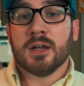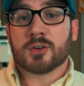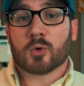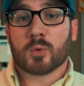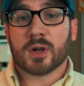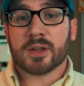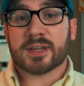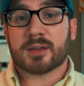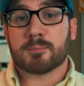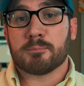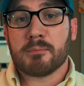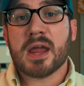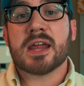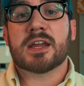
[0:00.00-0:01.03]
to really
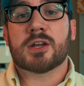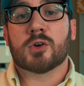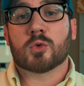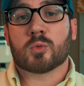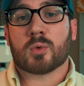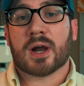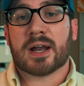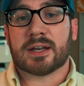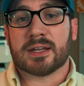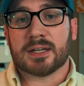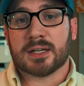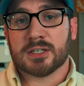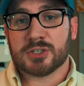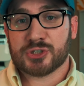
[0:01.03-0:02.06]
make your
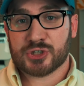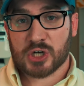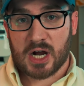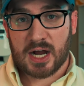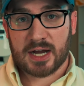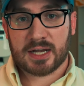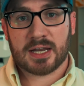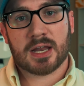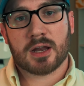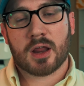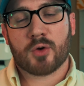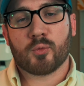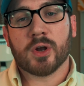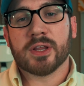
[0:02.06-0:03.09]
writing shine
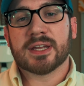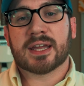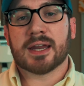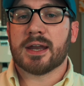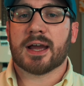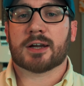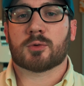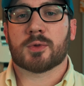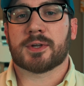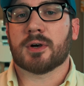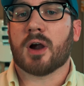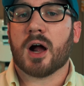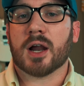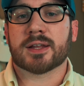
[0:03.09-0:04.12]
and really connect with
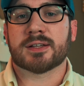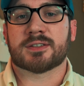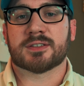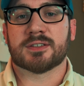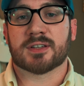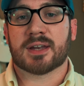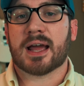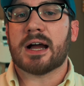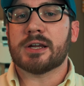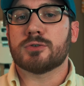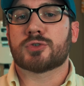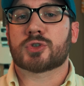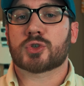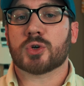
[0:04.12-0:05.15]
your audiences. And how
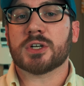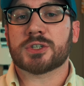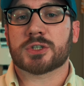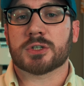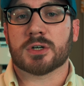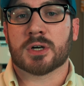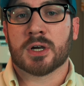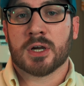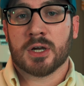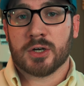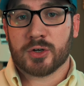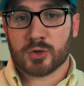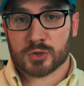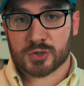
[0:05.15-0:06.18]
you structure
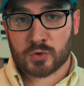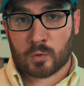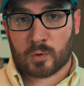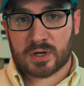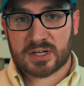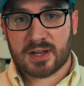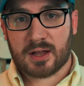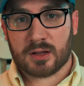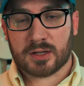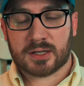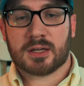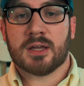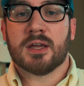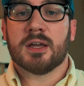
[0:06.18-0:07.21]
your
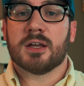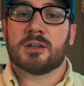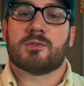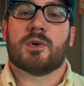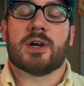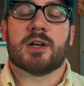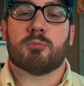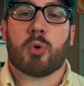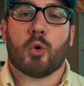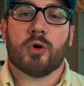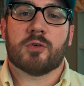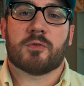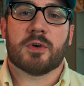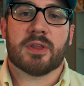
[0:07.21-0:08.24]
storytelling is very
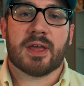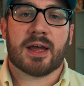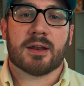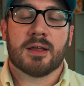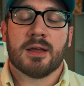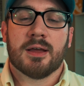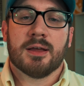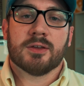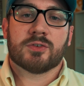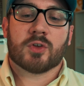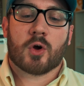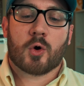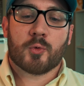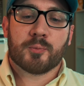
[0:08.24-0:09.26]
important for that.
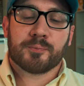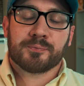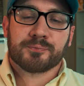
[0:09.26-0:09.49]
So